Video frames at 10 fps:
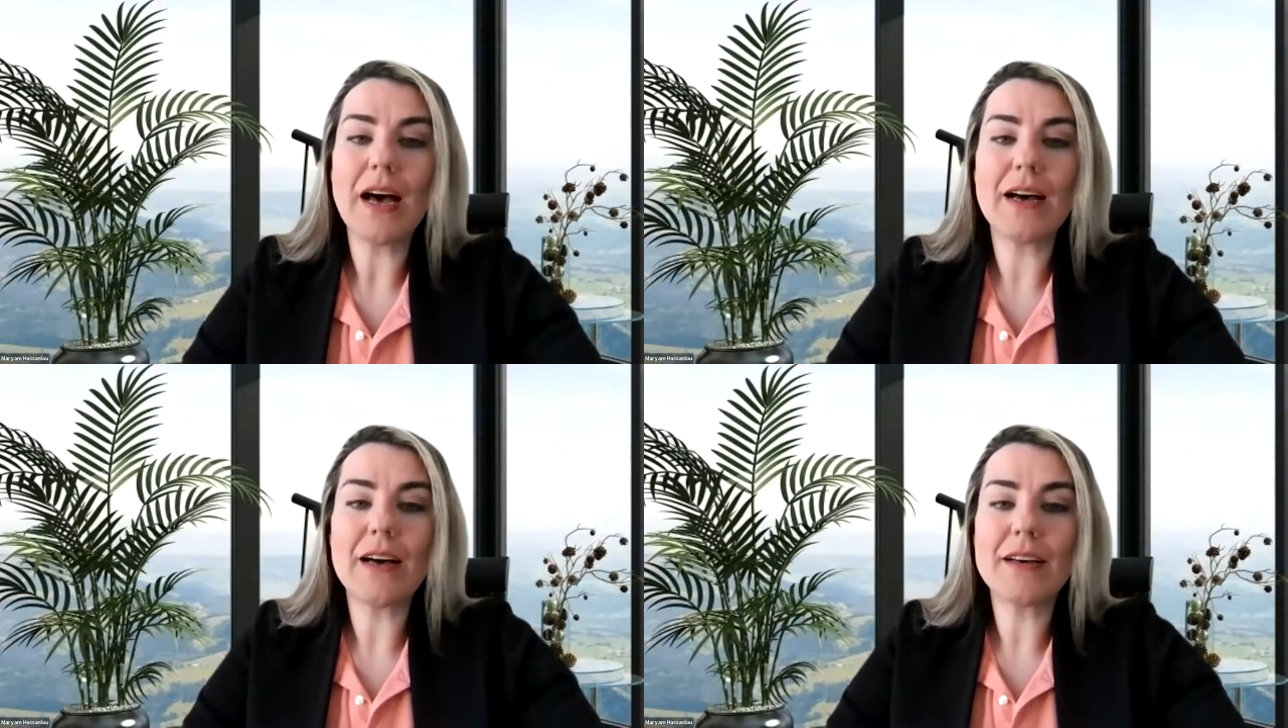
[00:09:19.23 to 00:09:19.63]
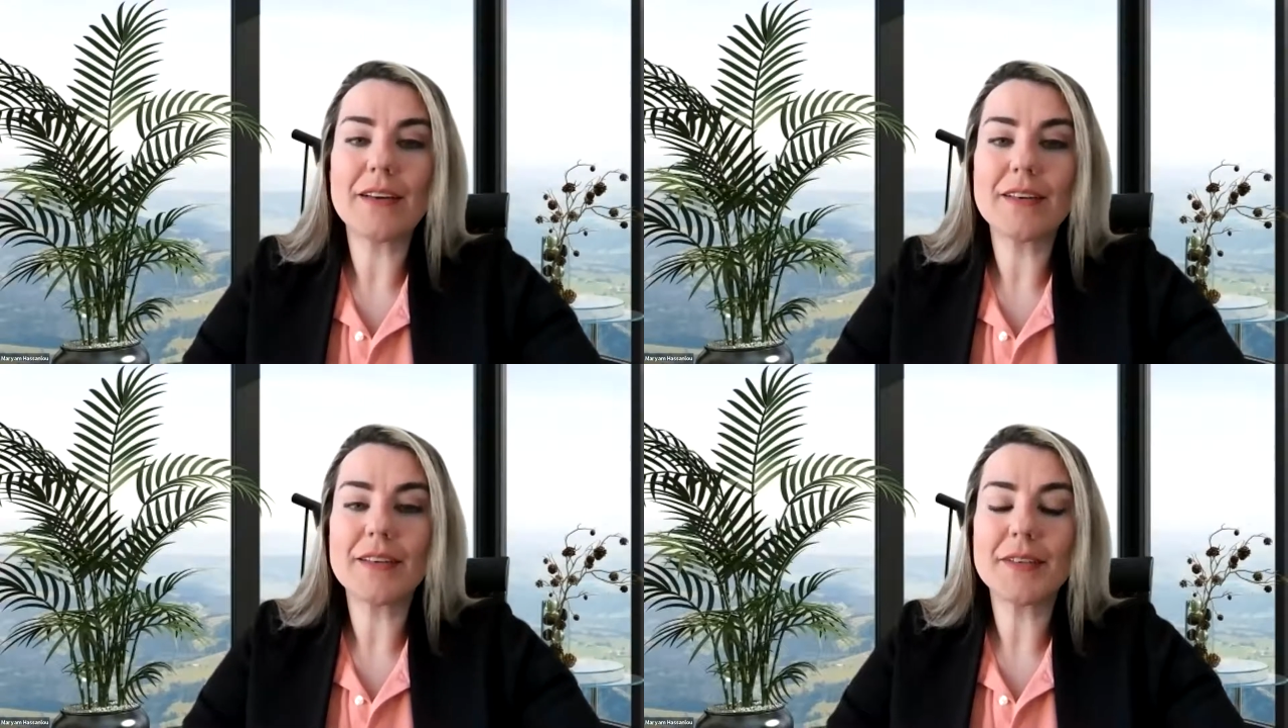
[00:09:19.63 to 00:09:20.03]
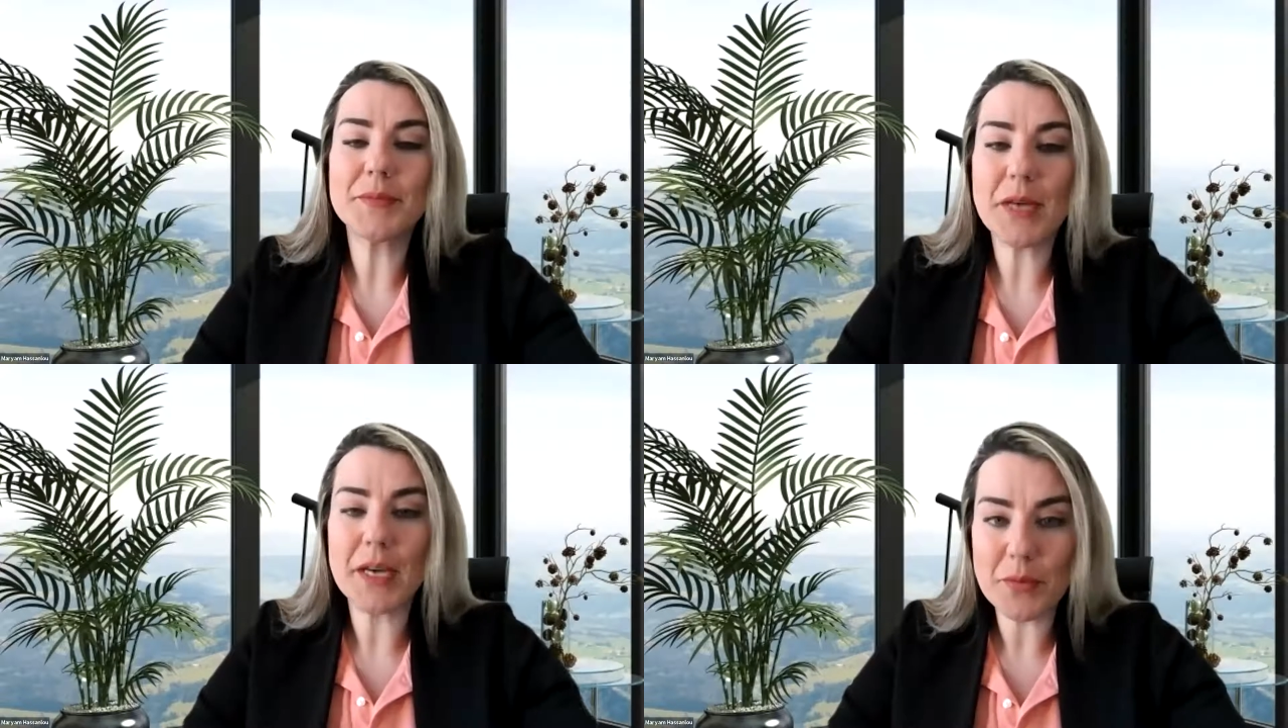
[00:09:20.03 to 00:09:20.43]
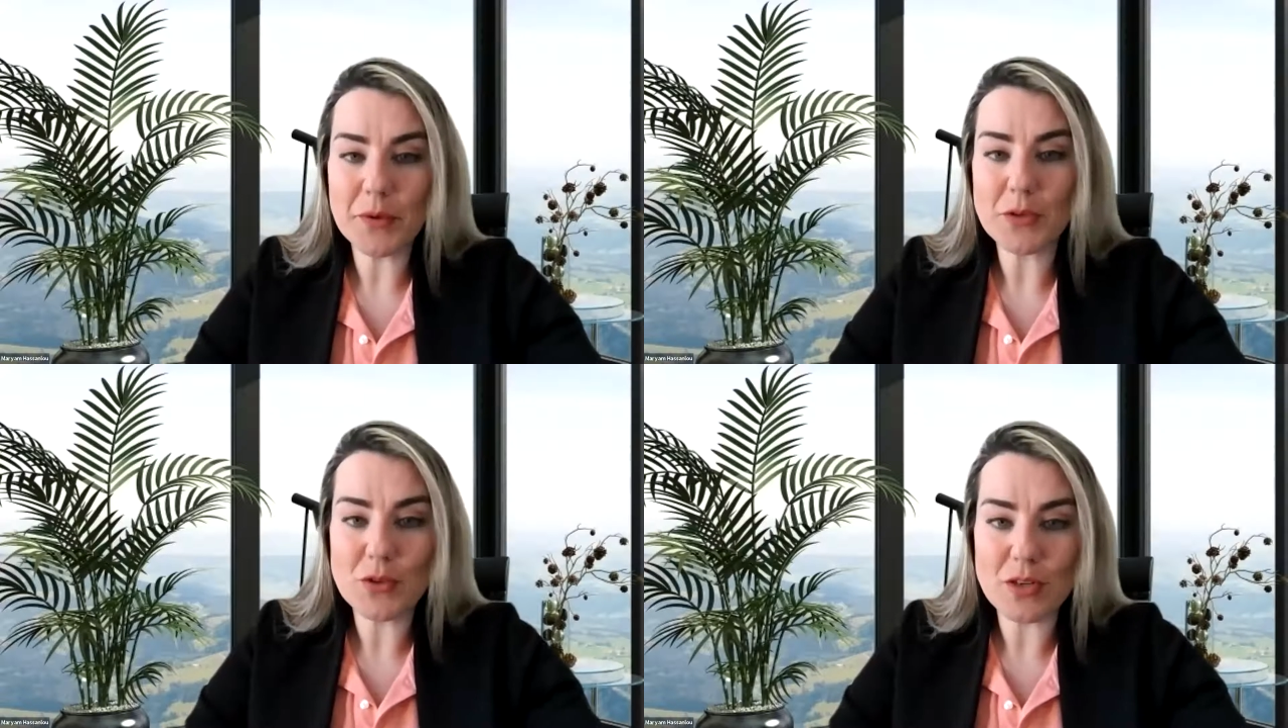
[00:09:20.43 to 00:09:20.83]
on my
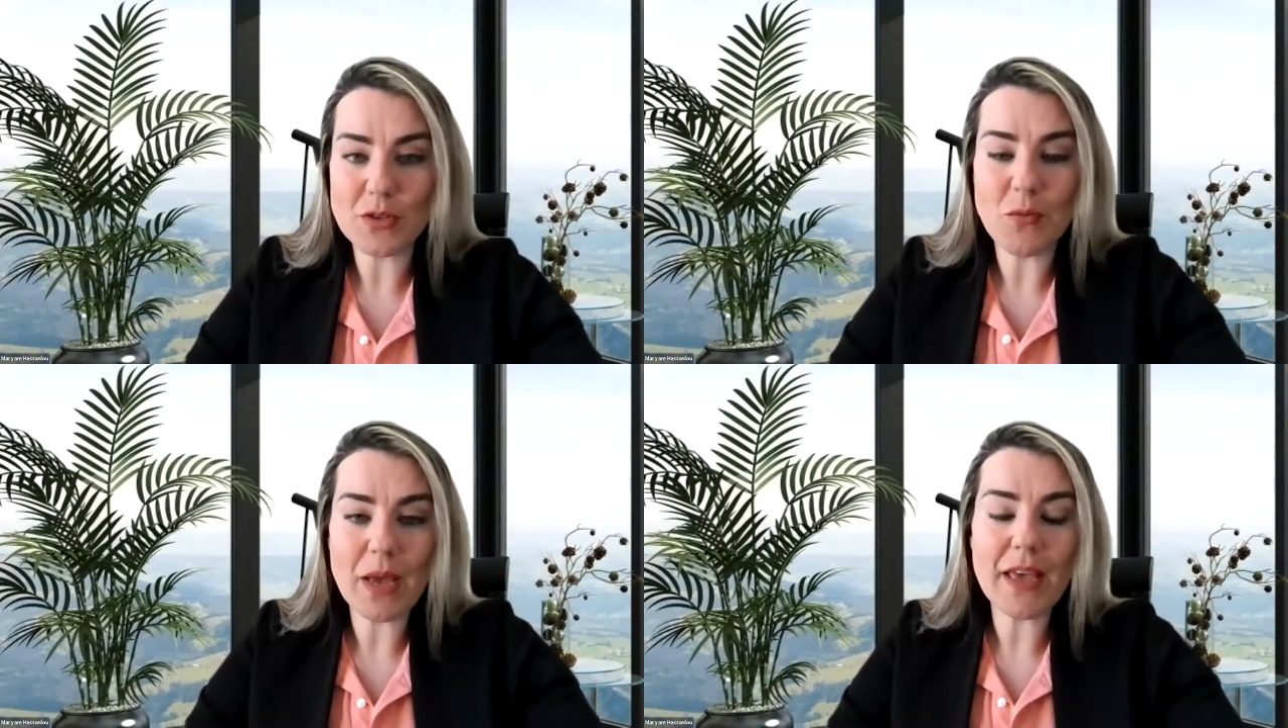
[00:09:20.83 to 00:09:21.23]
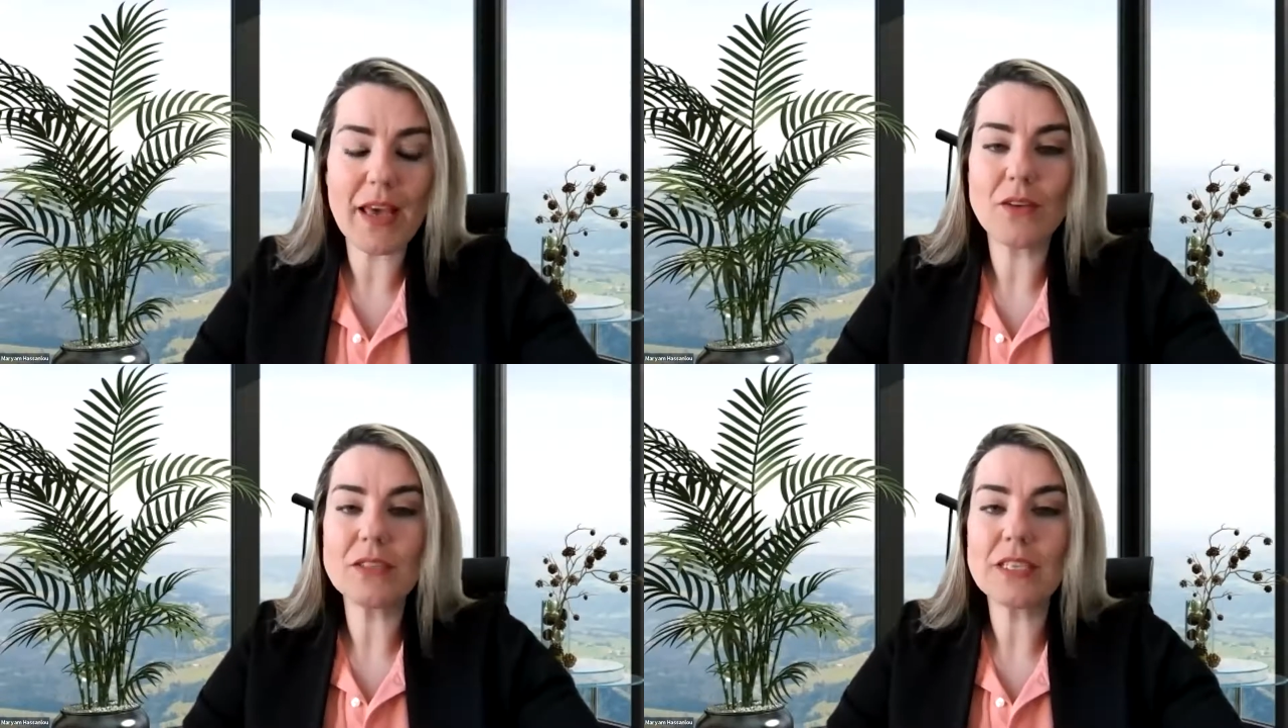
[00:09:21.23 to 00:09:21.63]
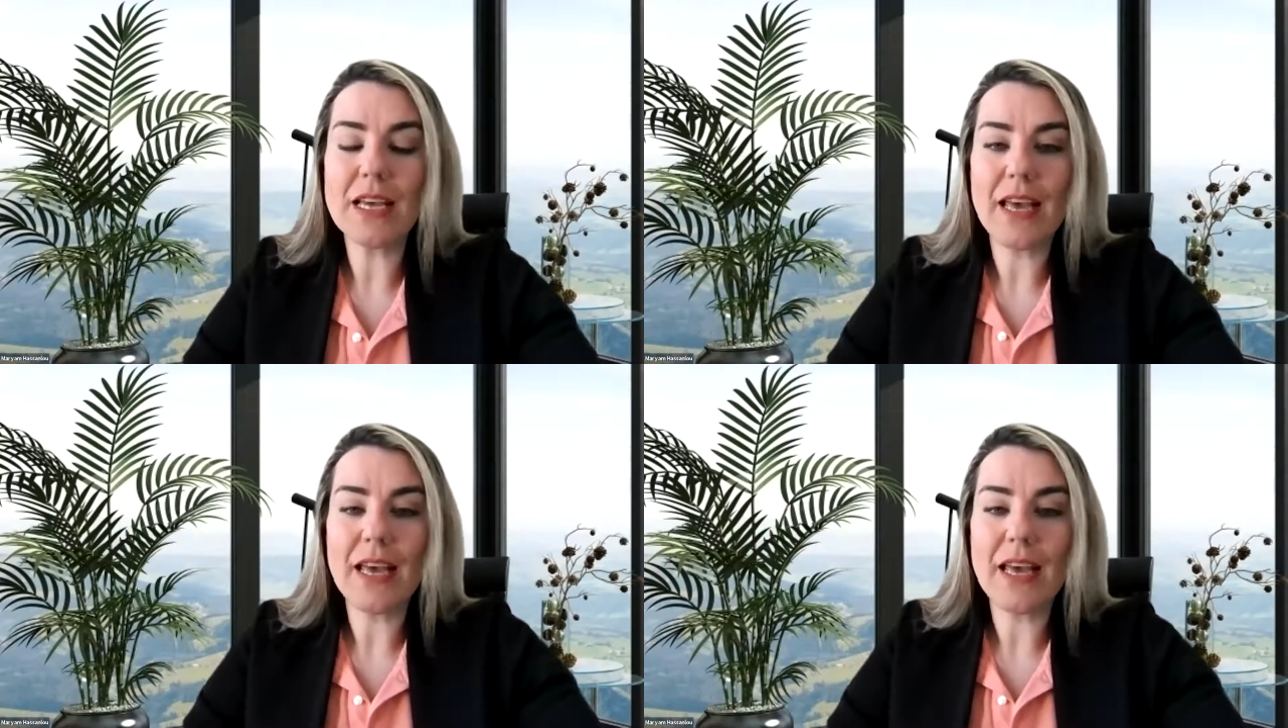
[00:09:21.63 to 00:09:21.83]
personal Zoom account.